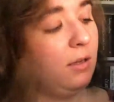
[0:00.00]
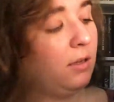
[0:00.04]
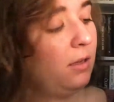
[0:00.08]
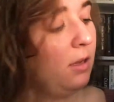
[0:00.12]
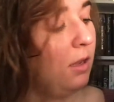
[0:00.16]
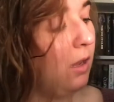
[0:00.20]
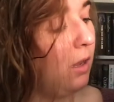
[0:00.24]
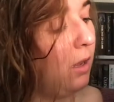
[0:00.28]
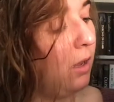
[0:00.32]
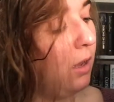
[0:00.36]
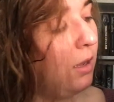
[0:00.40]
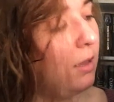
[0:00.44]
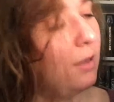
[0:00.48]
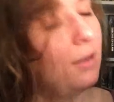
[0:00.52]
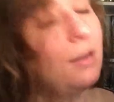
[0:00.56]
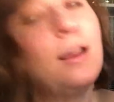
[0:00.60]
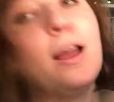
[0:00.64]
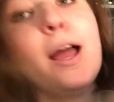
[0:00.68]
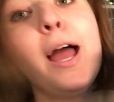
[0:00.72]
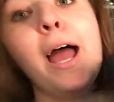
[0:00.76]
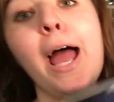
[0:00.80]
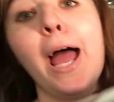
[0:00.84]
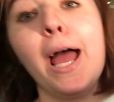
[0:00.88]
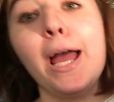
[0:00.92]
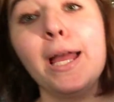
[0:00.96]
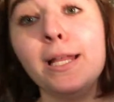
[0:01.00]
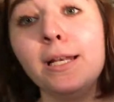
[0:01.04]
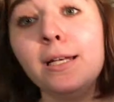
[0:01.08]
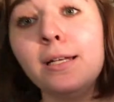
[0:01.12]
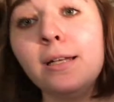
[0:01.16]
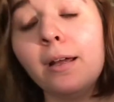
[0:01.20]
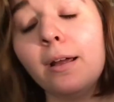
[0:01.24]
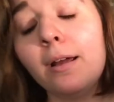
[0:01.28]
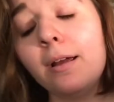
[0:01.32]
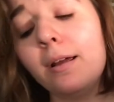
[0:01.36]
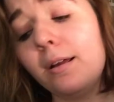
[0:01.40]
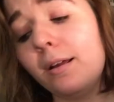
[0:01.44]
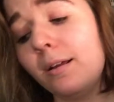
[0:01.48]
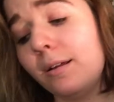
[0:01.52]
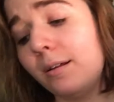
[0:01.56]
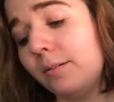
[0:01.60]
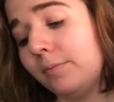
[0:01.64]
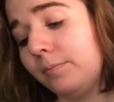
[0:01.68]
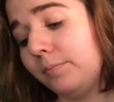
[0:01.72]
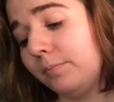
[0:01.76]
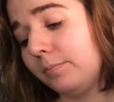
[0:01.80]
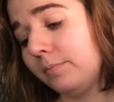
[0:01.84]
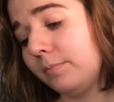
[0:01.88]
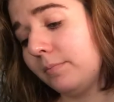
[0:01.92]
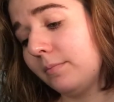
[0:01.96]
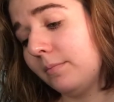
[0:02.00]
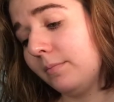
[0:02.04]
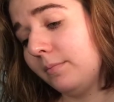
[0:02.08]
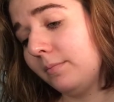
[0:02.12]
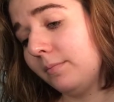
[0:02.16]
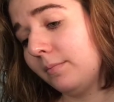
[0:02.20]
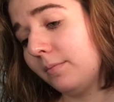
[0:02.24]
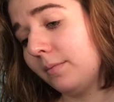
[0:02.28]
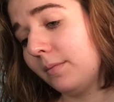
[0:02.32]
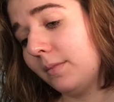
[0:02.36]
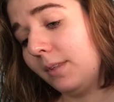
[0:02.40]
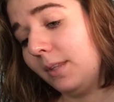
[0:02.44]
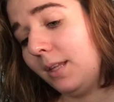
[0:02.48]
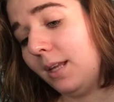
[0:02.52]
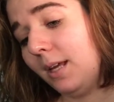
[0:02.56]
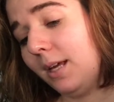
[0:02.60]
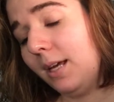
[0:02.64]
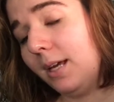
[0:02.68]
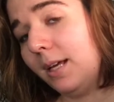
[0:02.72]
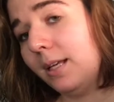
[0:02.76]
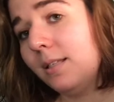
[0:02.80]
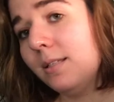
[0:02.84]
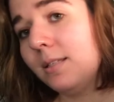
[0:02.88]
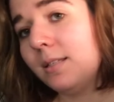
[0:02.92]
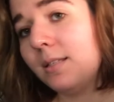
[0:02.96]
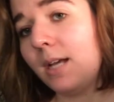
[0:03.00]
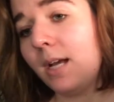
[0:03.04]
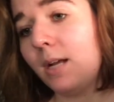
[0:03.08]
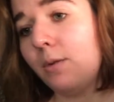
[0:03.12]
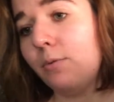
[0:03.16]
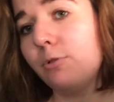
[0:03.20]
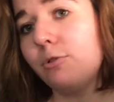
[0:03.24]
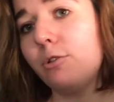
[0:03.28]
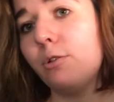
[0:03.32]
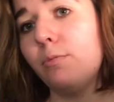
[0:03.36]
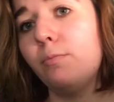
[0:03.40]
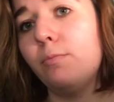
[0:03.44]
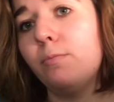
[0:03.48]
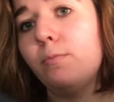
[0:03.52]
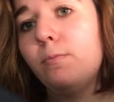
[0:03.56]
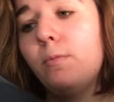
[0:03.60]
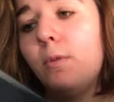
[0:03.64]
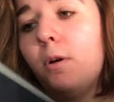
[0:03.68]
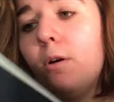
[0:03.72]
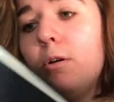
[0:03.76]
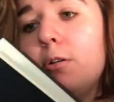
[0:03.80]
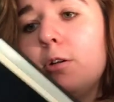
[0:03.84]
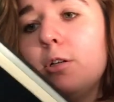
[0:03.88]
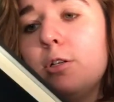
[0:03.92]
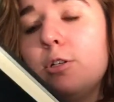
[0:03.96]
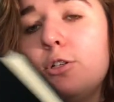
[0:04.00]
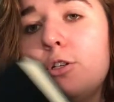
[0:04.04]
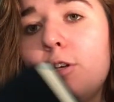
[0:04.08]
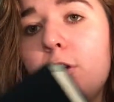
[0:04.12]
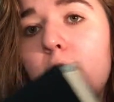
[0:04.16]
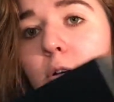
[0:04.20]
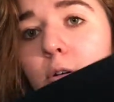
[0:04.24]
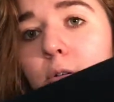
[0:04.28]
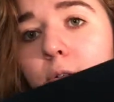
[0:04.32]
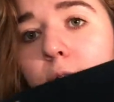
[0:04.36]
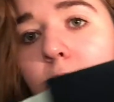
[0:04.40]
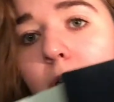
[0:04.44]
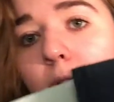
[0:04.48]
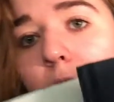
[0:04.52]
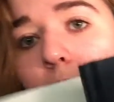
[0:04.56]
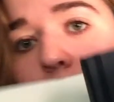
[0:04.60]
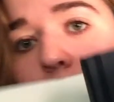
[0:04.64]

And the inside, which I already showed,